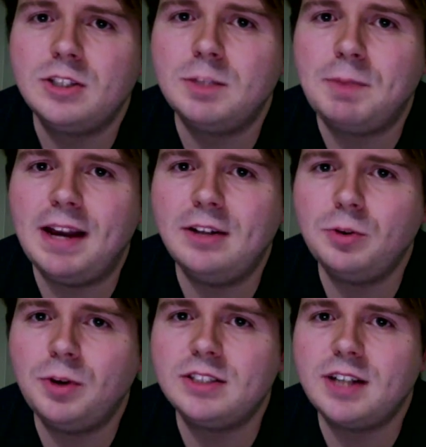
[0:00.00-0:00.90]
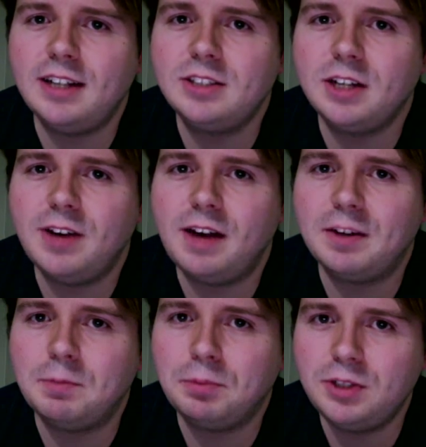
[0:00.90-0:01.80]
Japan twice cut itself off
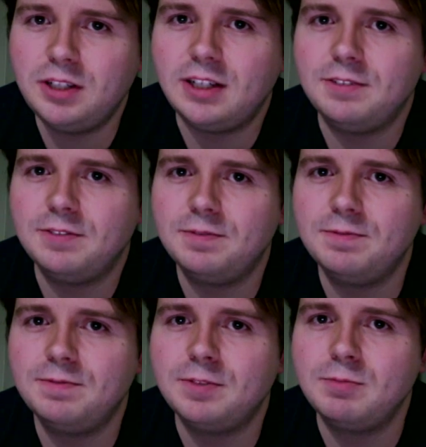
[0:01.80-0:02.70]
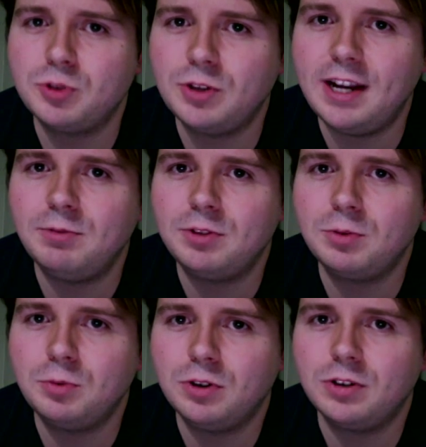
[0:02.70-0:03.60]
completely from trade with
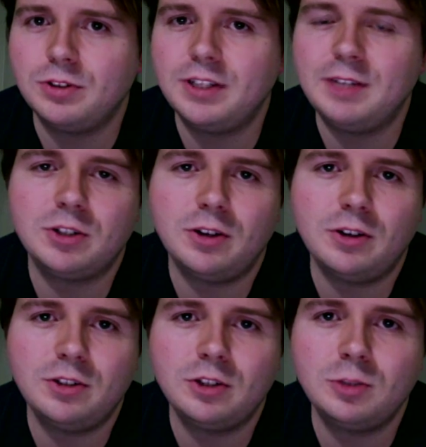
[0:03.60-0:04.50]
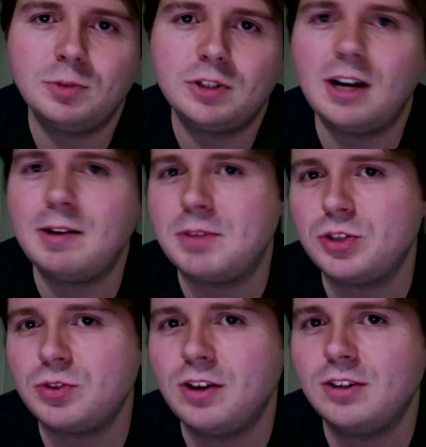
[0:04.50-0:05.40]
the world, and they returned to the global economy much
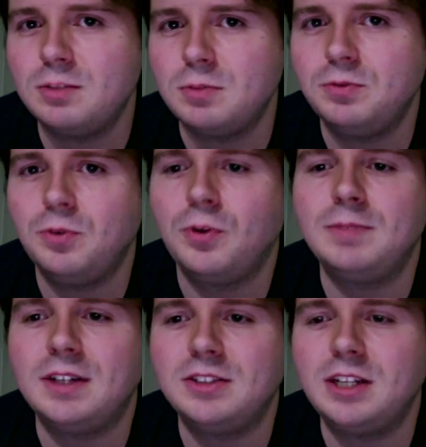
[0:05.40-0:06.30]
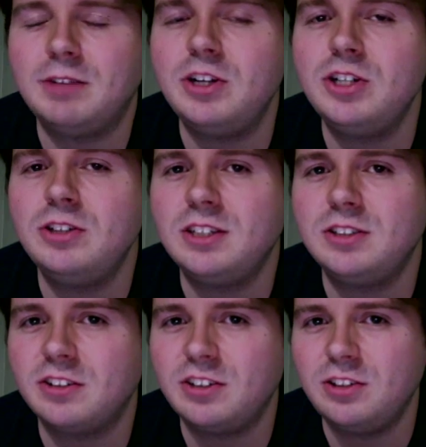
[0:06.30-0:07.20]
stronger than before. And I'm not saying we should
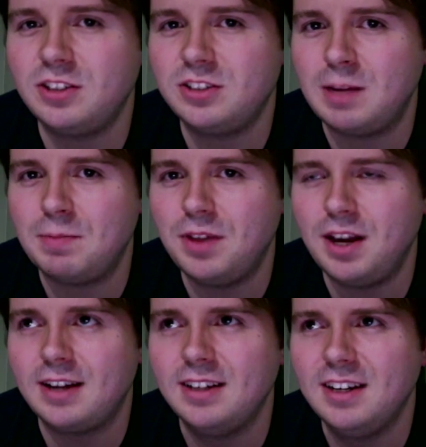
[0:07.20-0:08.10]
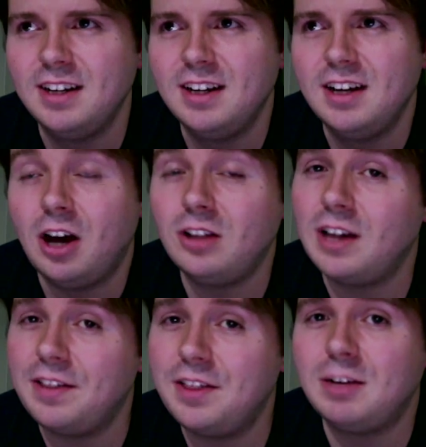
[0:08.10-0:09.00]
necessarily do the same thing, although
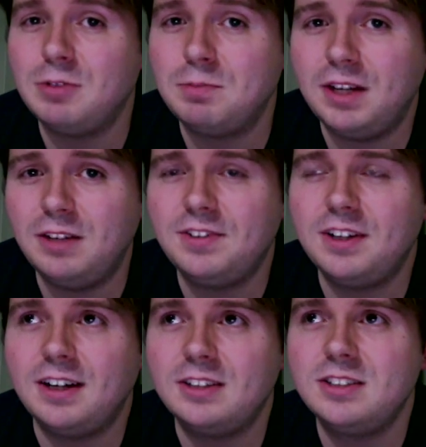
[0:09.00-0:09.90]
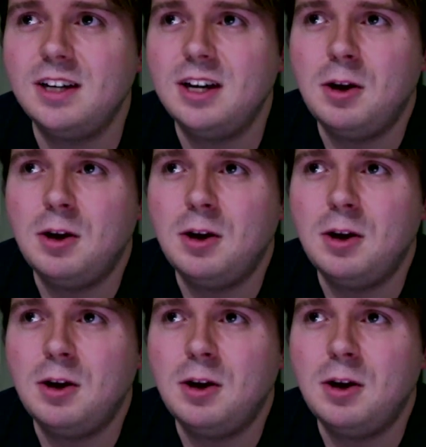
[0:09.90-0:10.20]
I think that would benefit us.